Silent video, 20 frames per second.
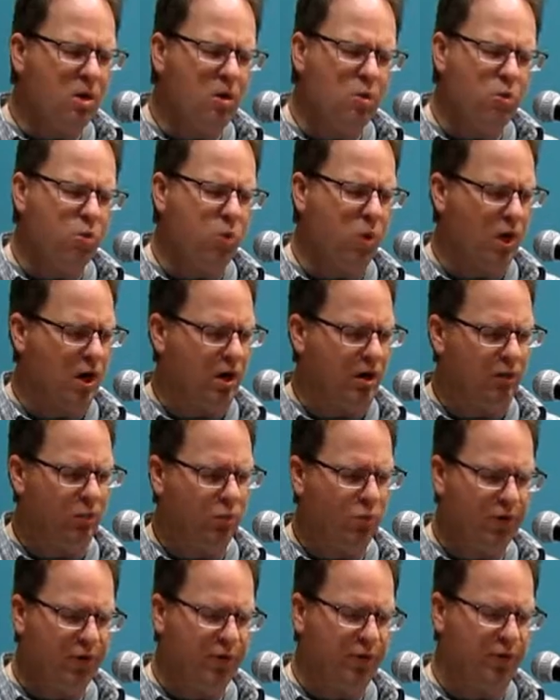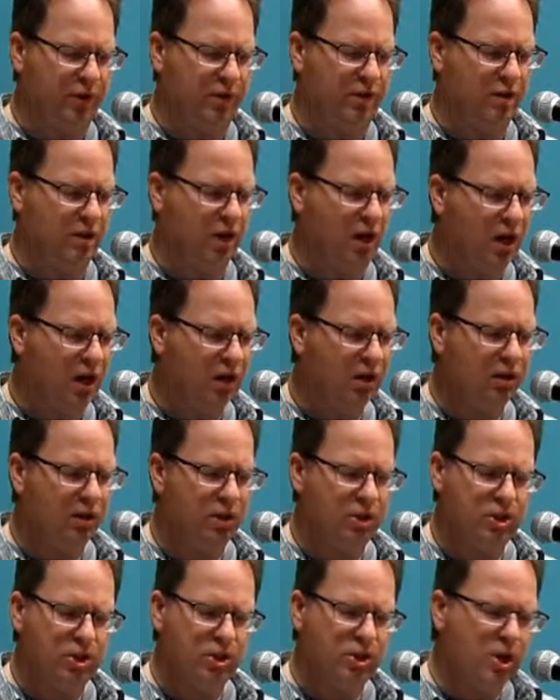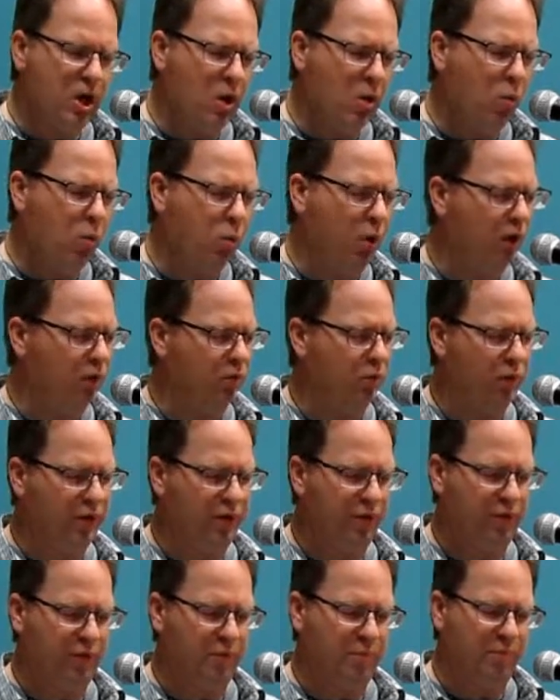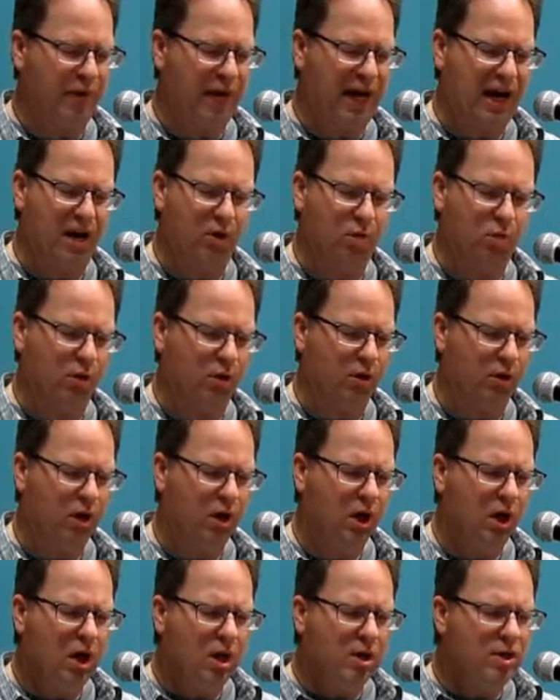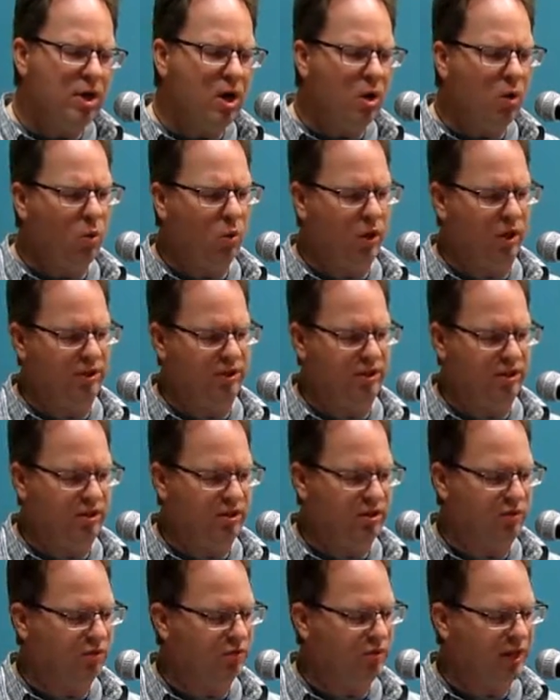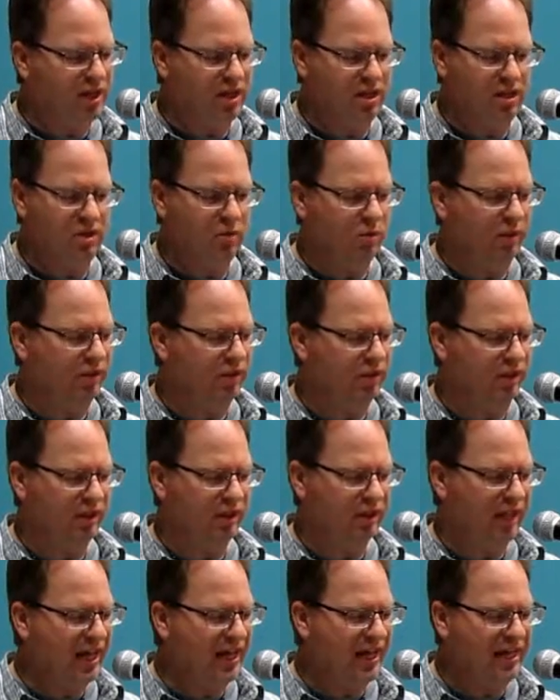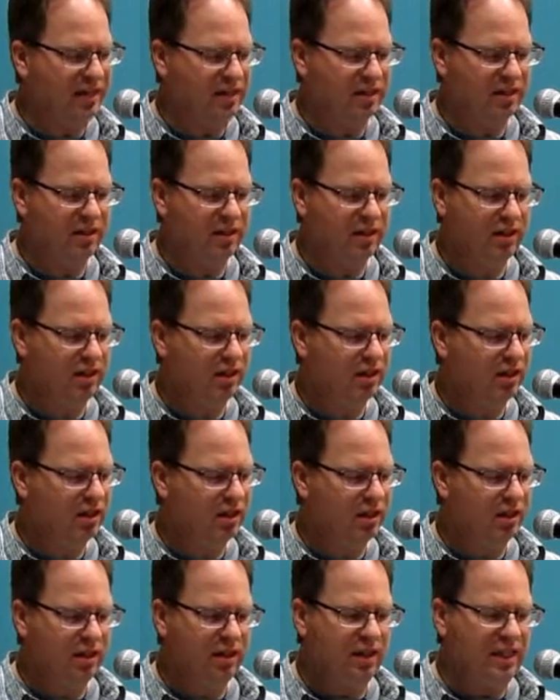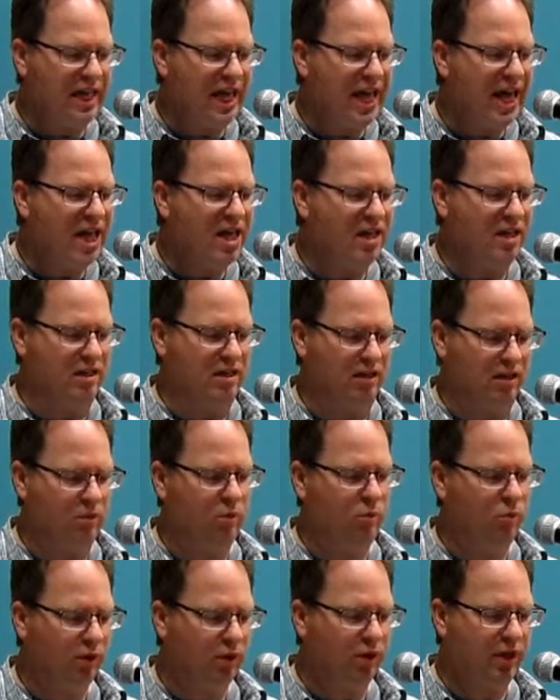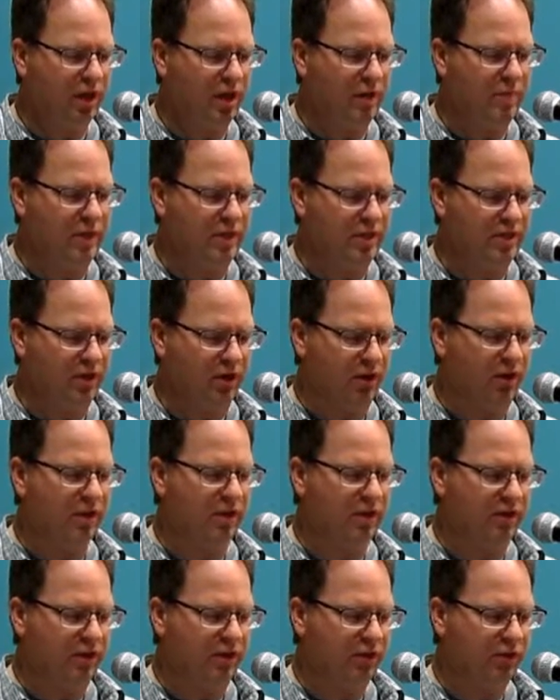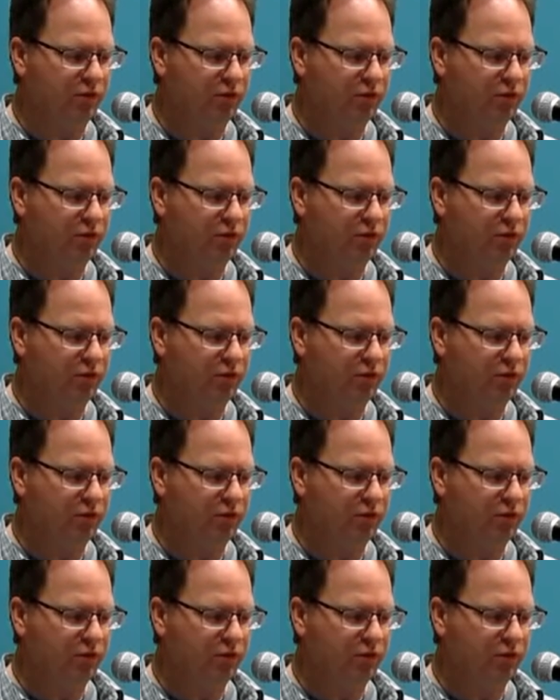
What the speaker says: one with the knowledge, no one with the power, no one to defend with the light. The end will come in darkness.